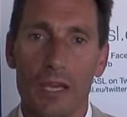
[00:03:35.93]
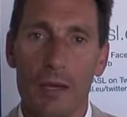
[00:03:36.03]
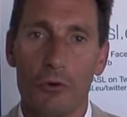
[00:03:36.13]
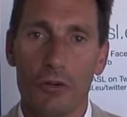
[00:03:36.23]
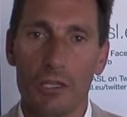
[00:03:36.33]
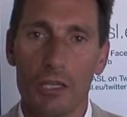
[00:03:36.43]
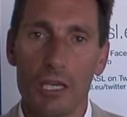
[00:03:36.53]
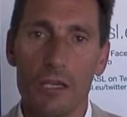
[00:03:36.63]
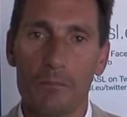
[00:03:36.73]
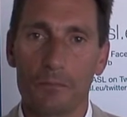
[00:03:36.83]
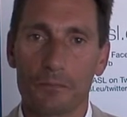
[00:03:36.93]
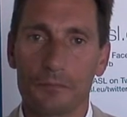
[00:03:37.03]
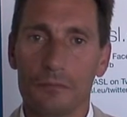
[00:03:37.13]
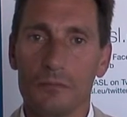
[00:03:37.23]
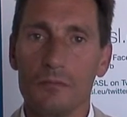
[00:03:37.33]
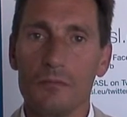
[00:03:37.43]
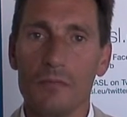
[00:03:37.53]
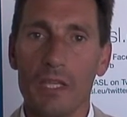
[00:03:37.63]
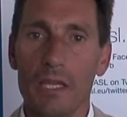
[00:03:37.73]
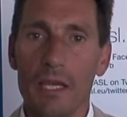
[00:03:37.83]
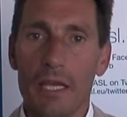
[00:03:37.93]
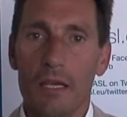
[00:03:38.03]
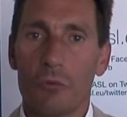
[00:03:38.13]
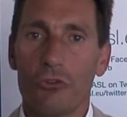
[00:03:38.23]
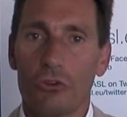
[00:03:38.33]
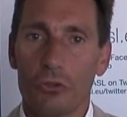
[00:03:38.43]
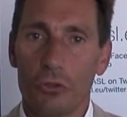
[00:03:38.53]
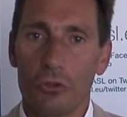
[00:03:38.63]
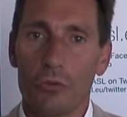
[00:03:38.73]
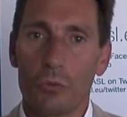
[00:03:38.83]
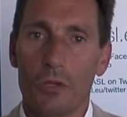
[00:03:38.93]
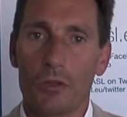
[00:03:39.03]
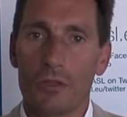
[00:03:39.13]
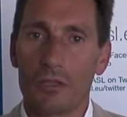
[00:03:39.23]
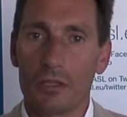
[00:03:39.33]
mRNA, which occurred with